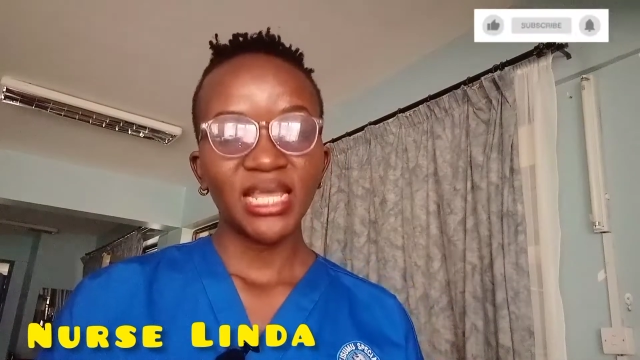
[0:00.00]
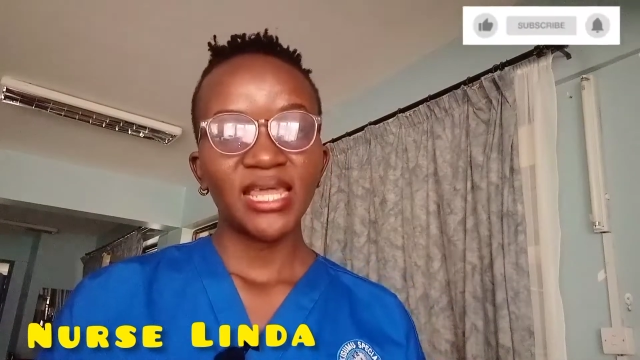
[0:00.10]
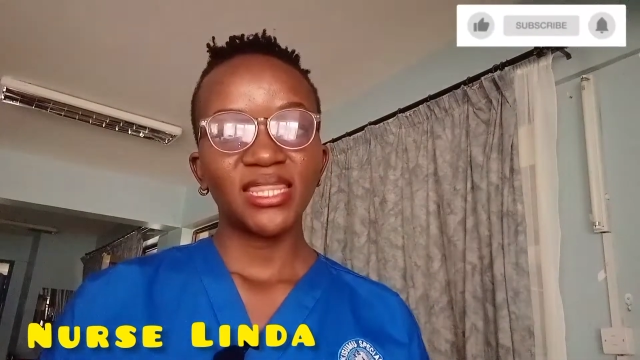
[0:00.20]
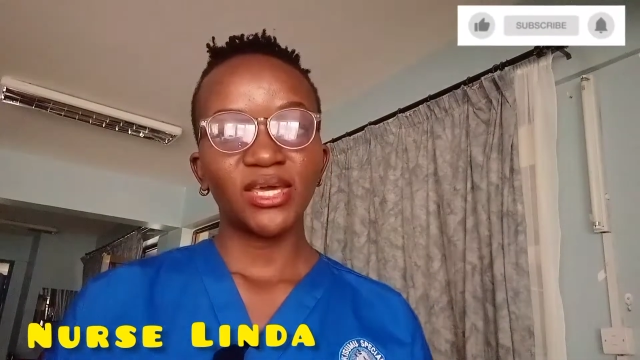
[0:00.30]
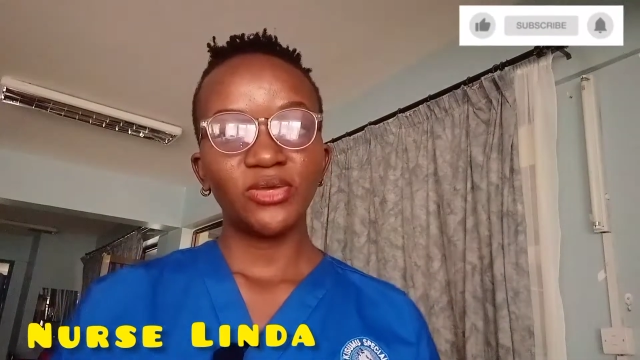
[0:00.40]

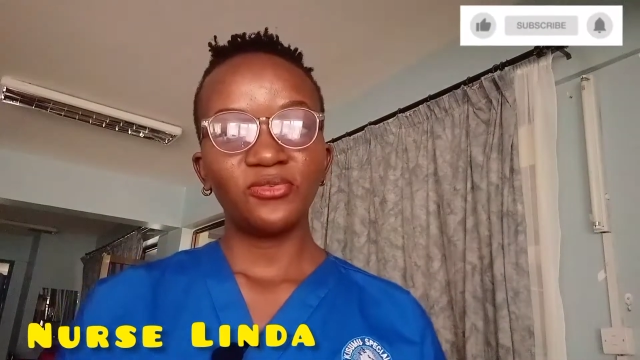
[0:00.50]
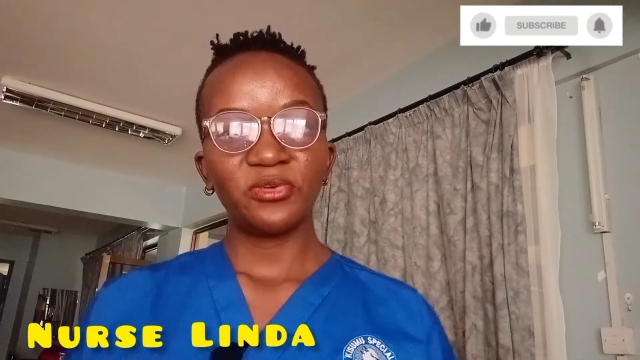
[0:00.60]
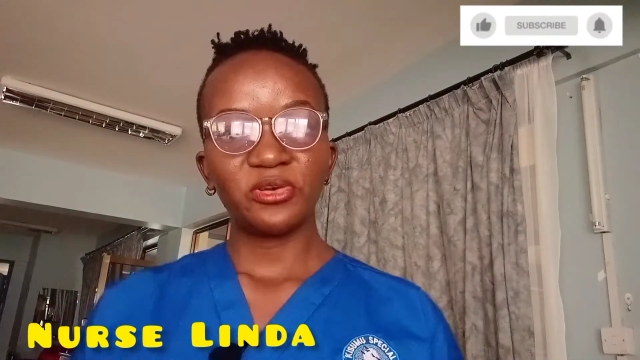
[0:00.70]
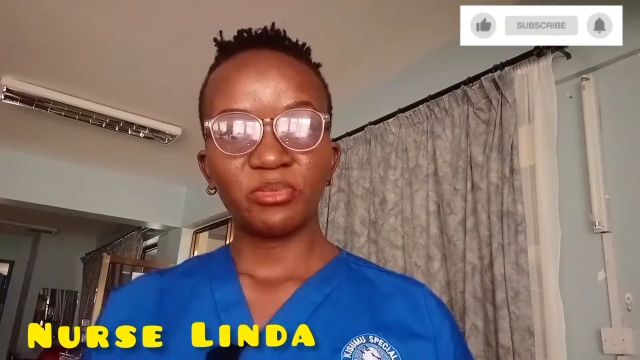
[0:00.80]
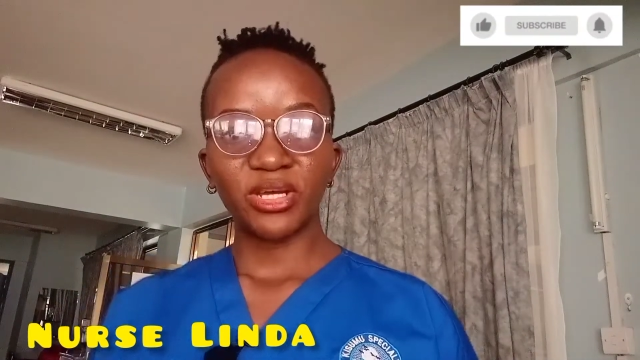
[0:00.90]
Thank you very
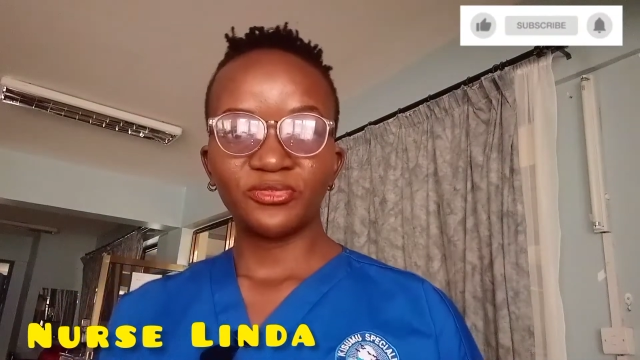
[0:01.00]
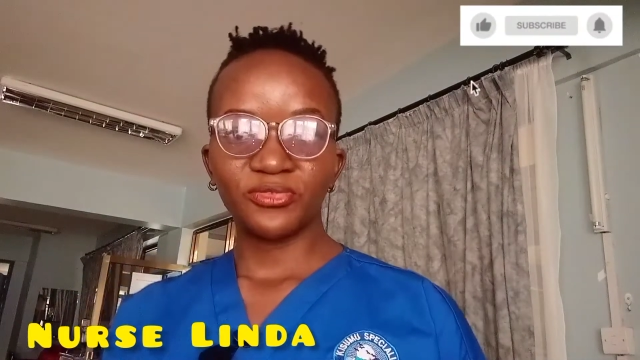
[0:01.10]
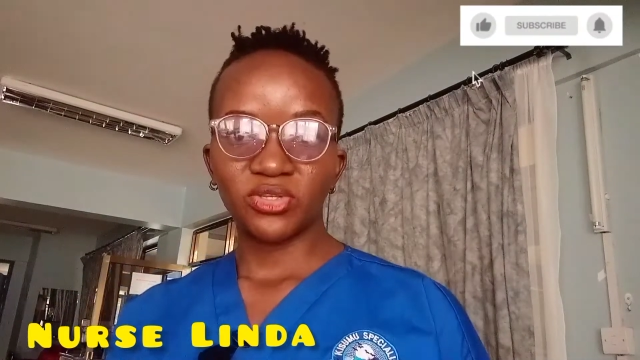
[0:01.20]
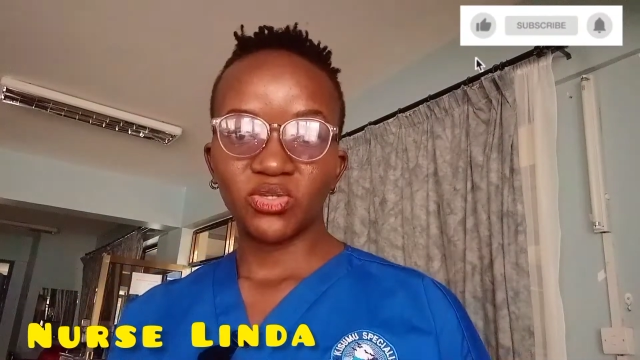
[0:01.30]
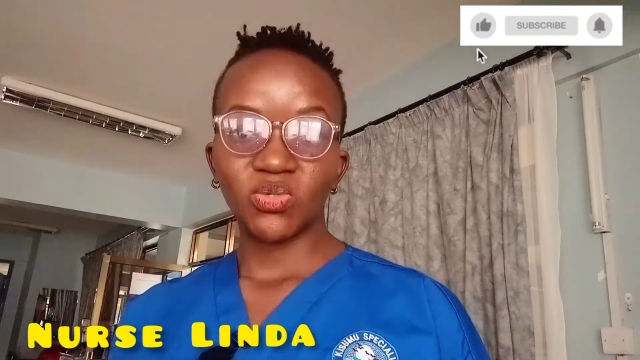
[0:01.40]
much for
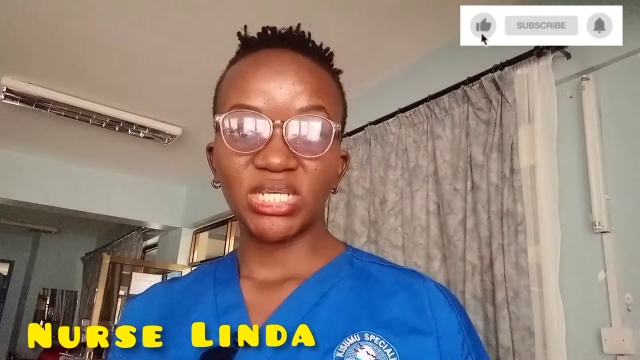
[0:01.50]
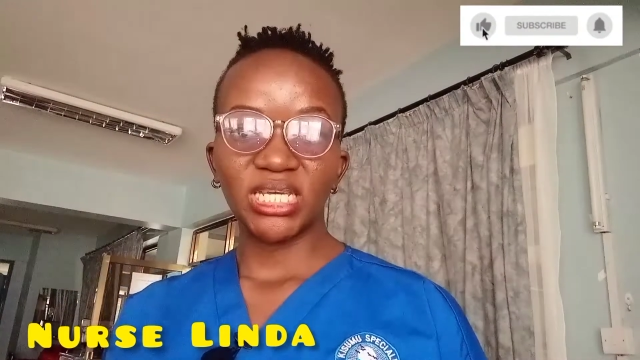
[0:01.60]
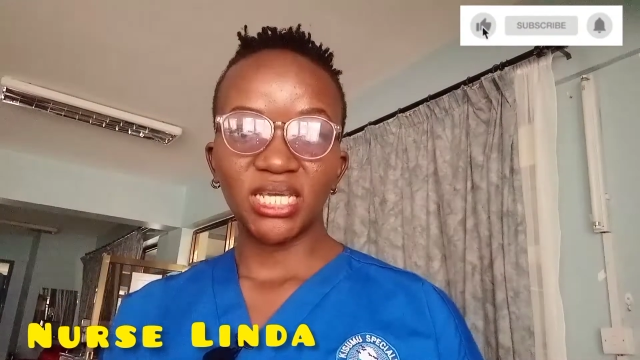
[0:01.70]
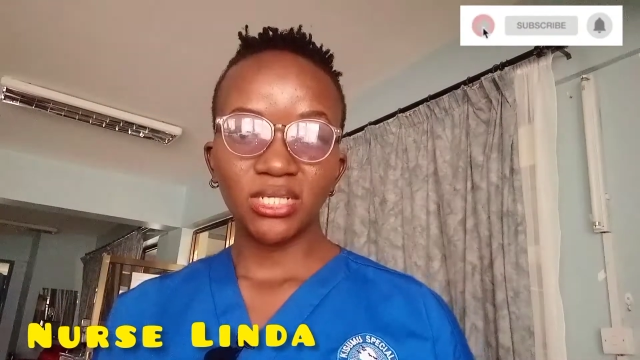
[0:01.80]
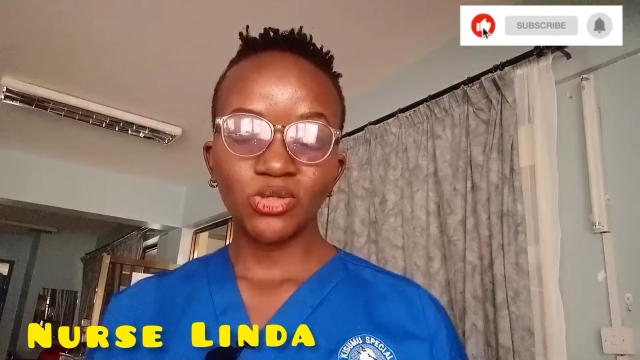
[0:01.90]
tuning
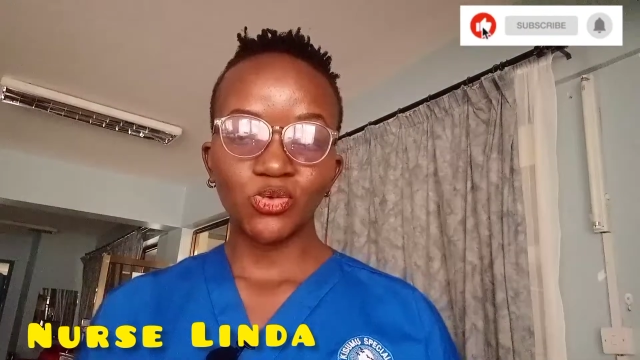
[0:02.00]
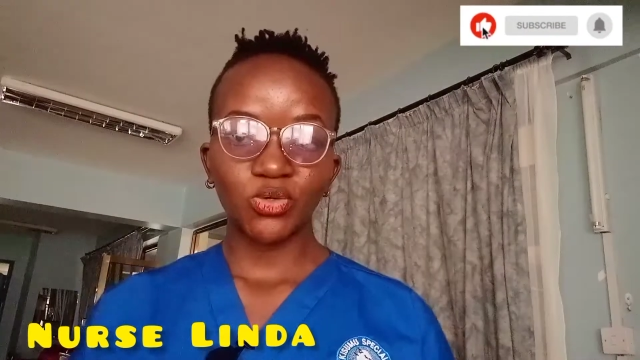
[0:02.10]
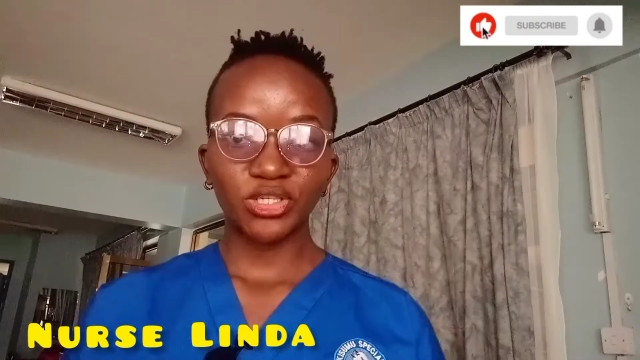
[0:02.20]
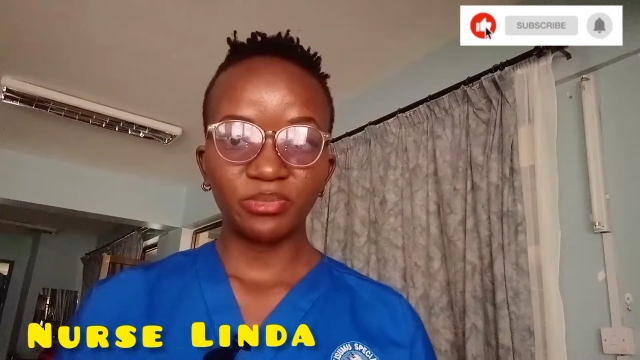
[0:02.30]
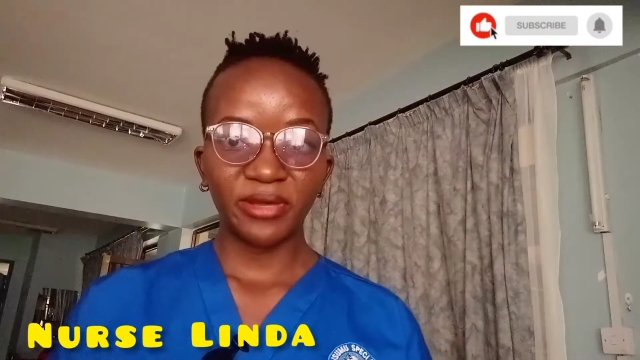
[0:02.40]
in to
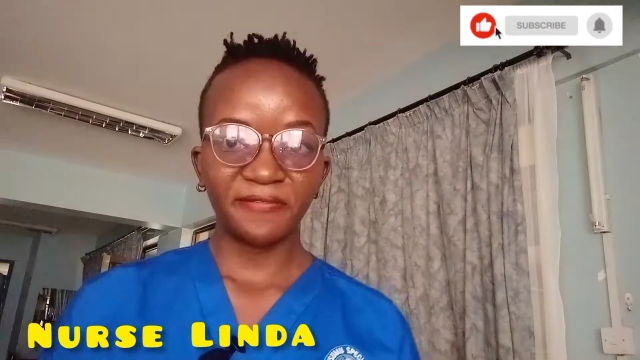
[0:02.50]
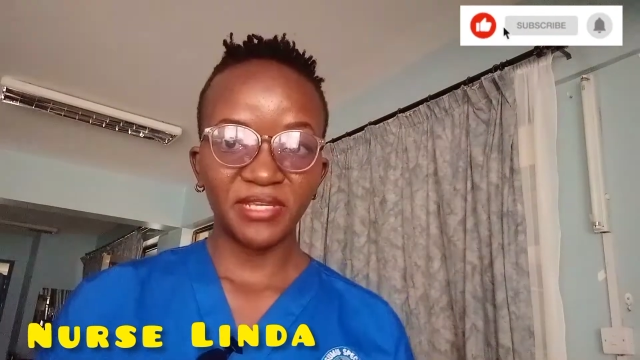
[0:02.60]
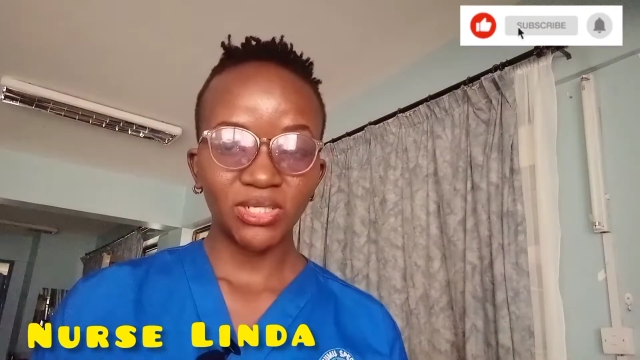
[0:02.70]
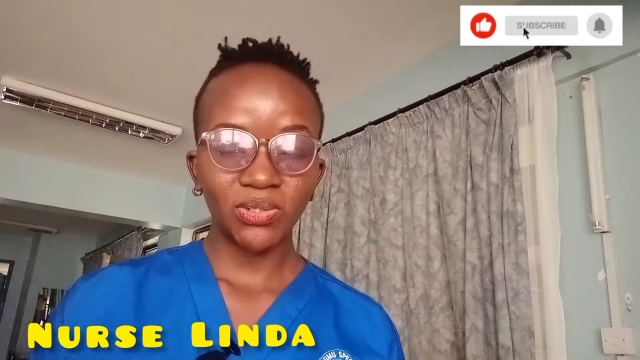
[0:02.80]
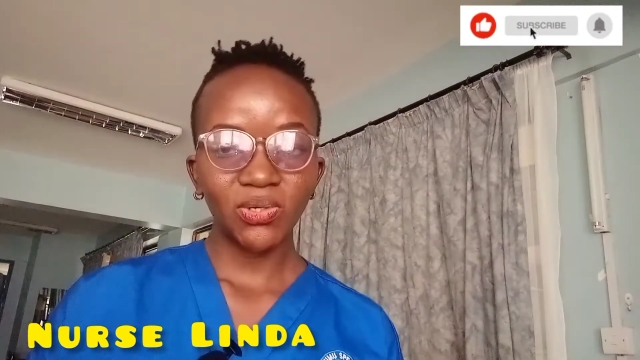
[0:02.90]
watch my
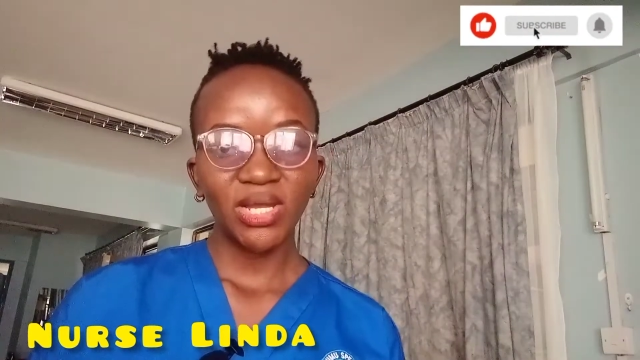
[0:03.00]
video.